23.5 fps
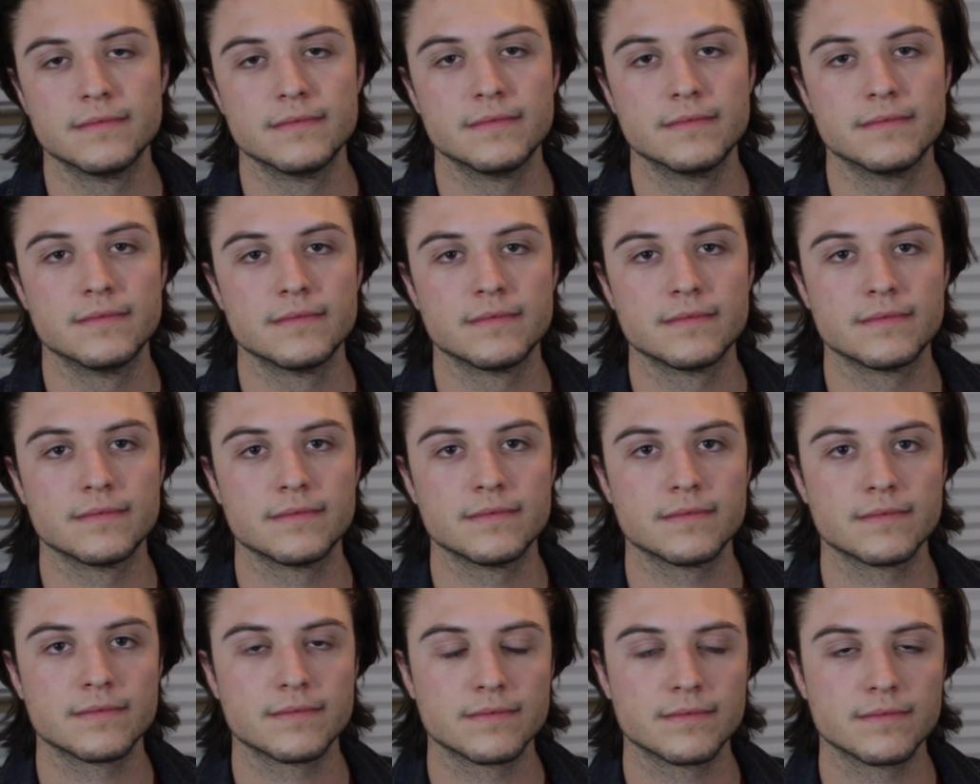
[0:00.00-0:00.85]

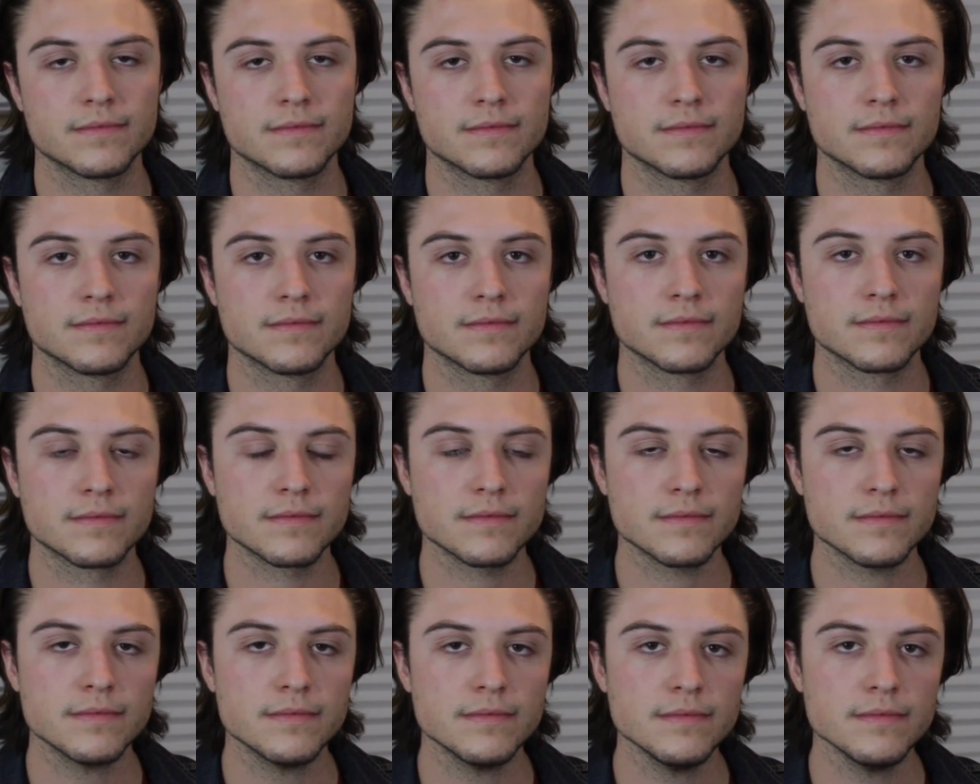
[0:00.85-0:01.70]

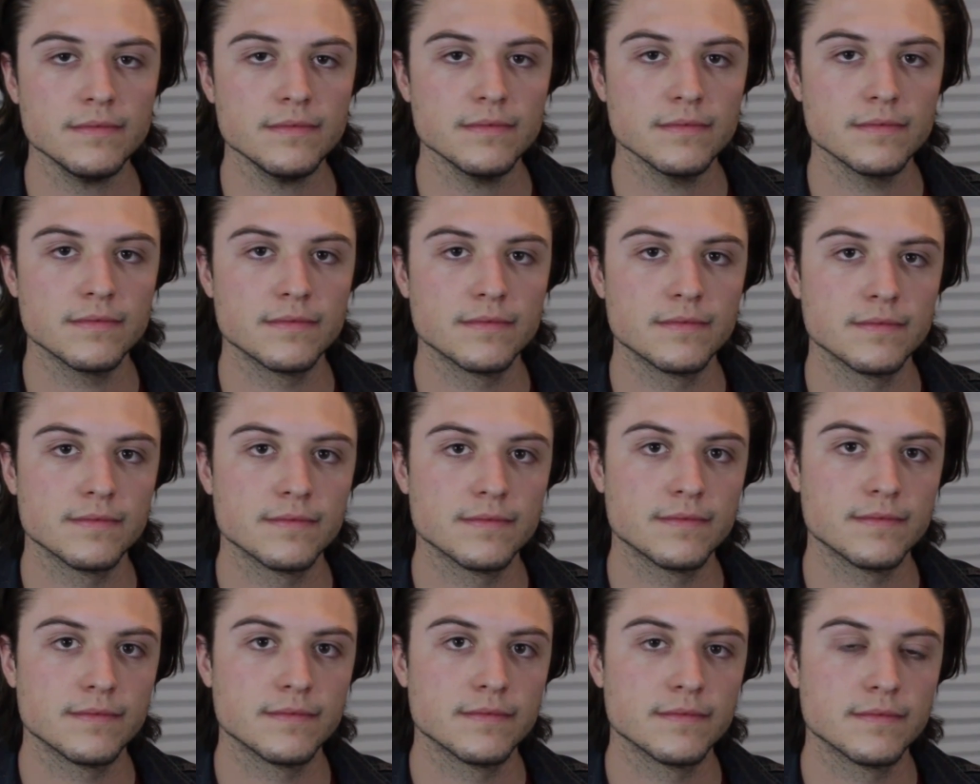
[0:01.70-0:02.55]

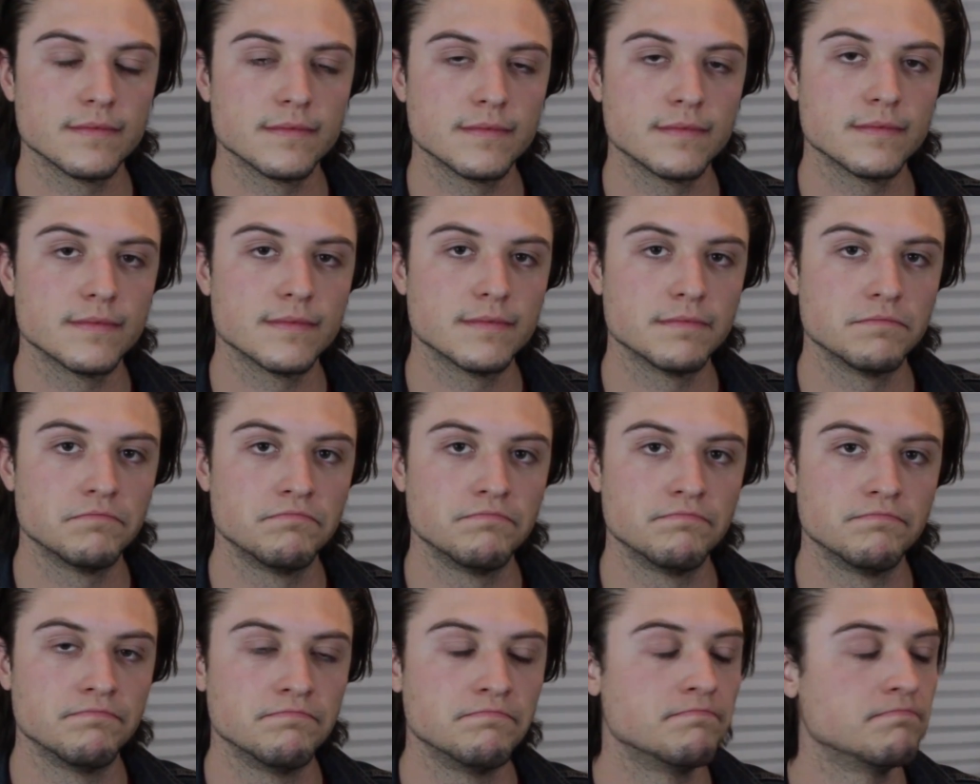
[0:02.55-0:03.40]

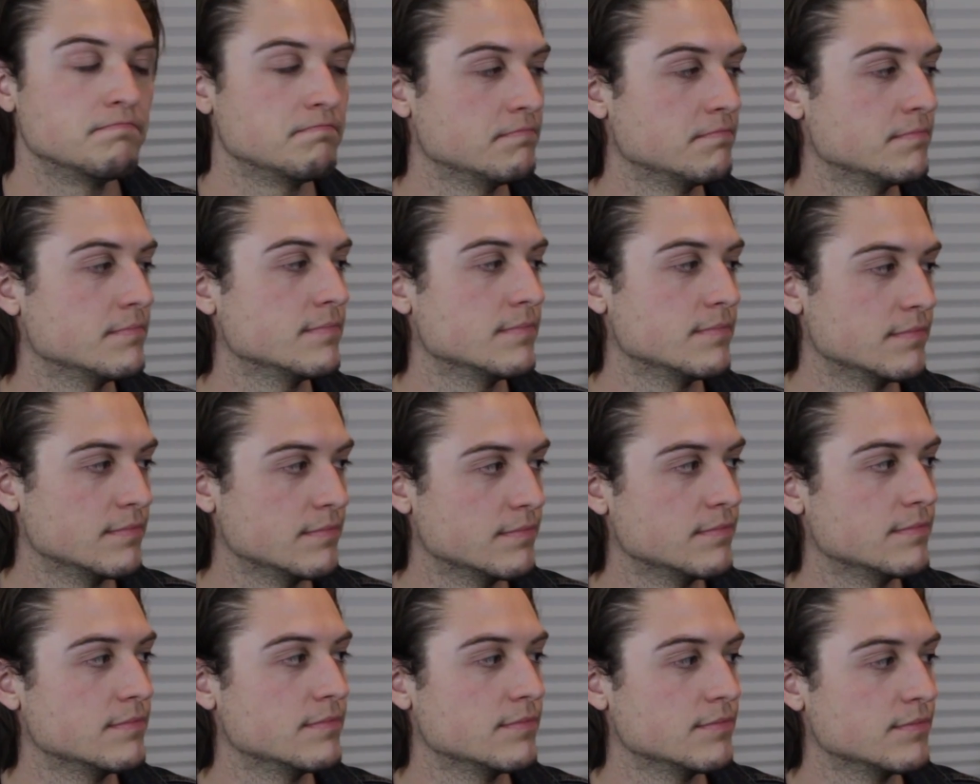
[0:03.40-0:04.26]

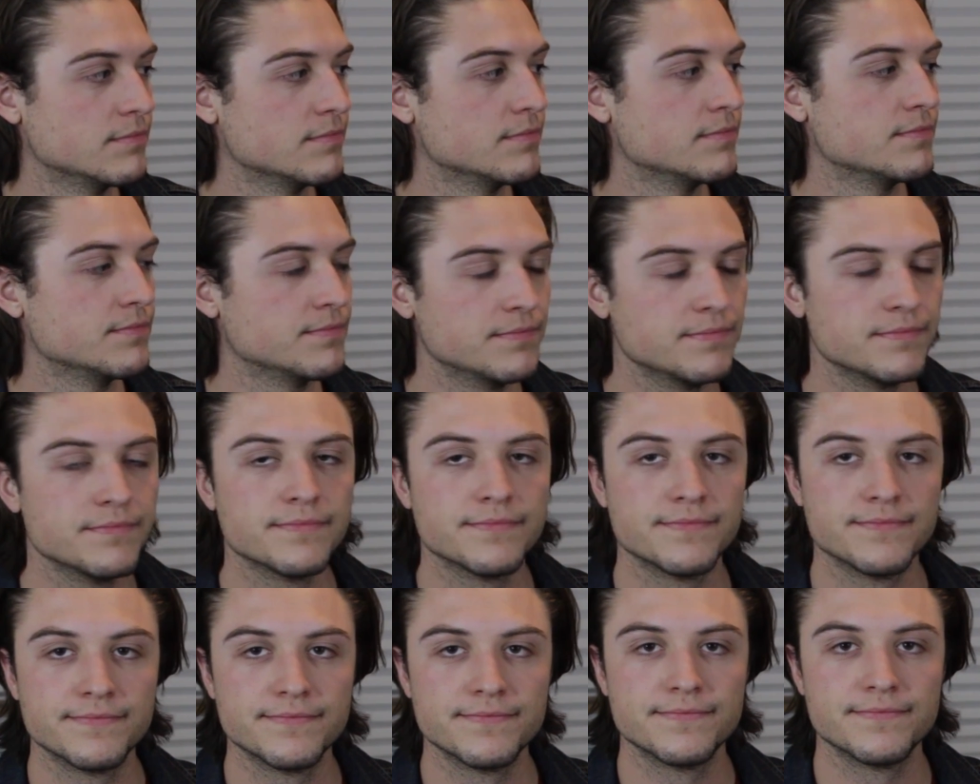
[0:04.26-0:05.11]

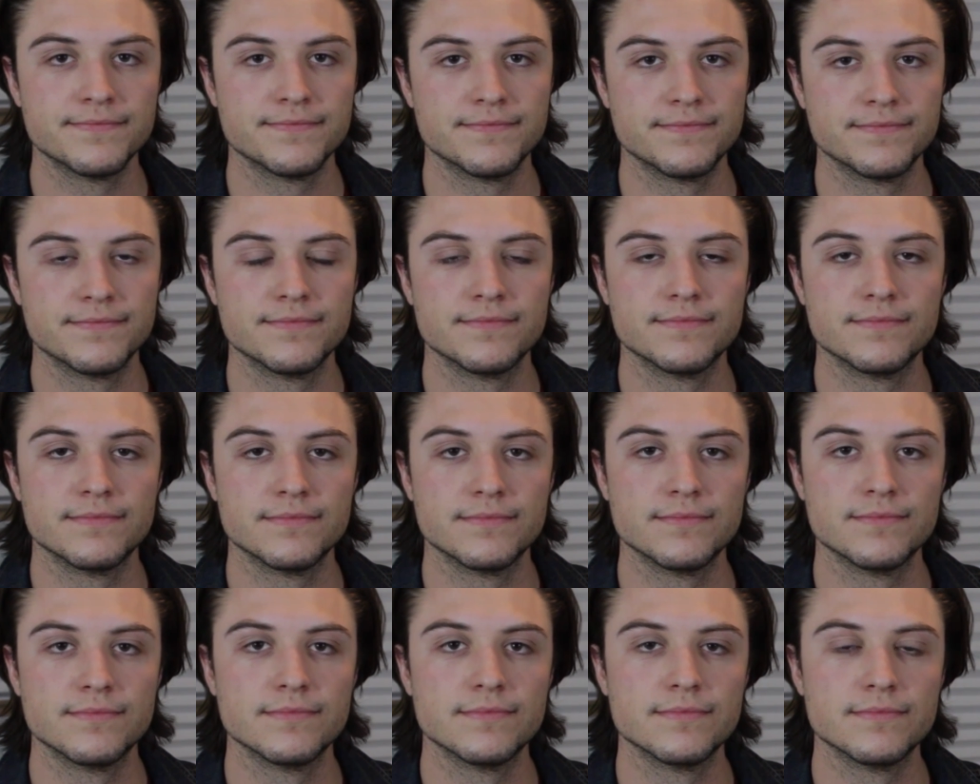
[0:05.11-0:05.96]

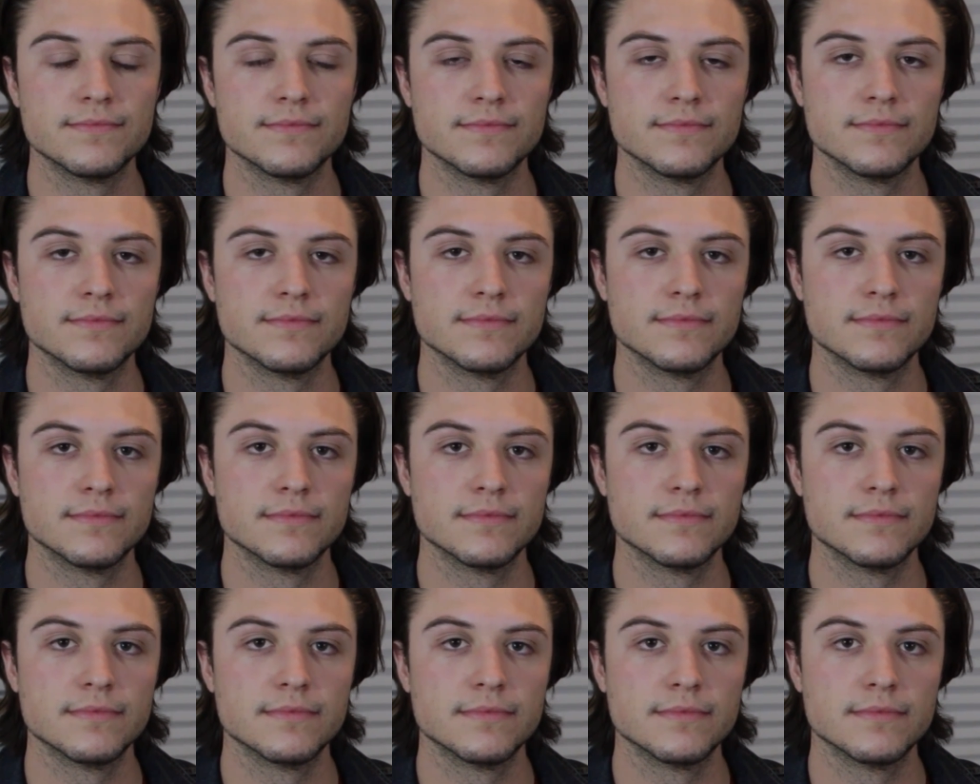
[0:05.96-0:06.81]

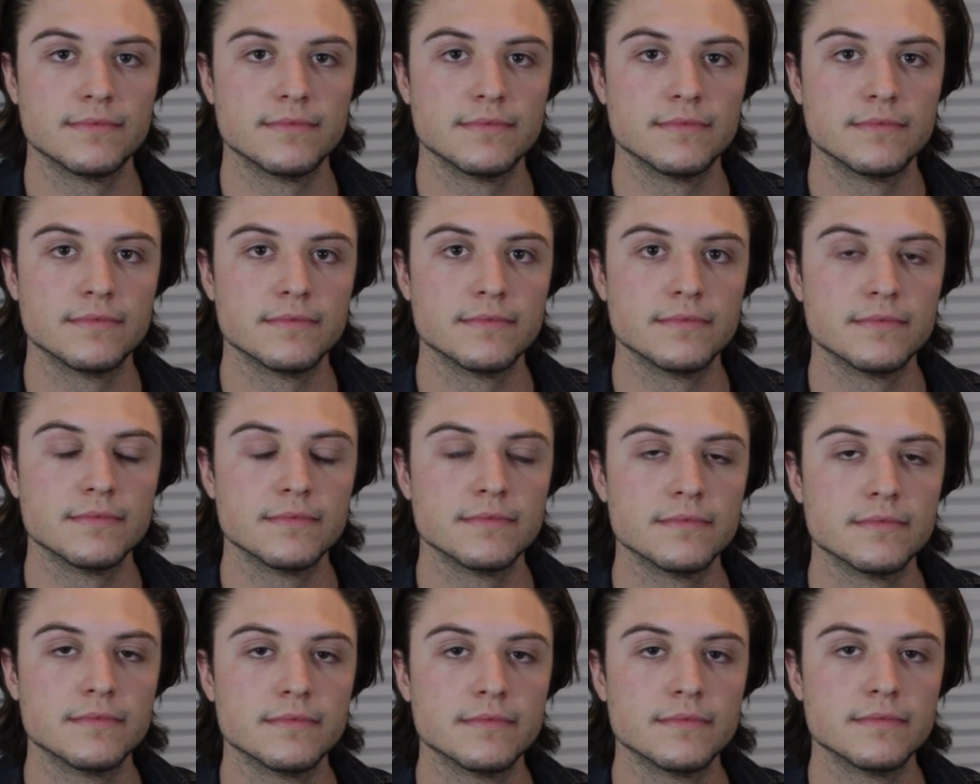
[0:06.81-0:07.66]

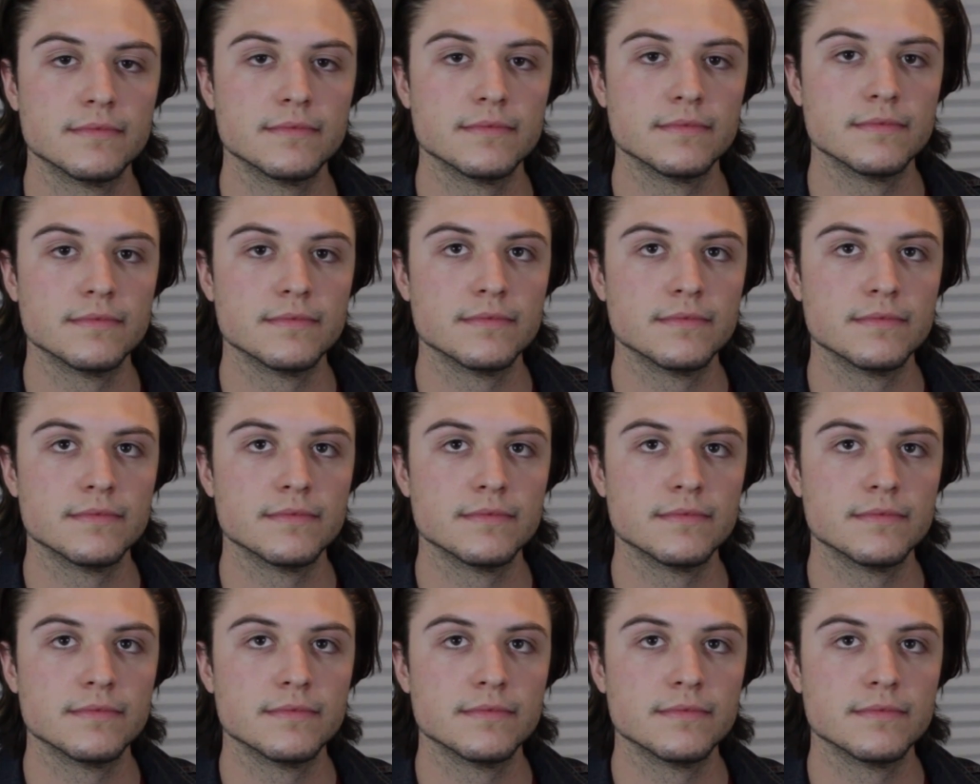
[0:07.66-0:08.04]
(not speaking)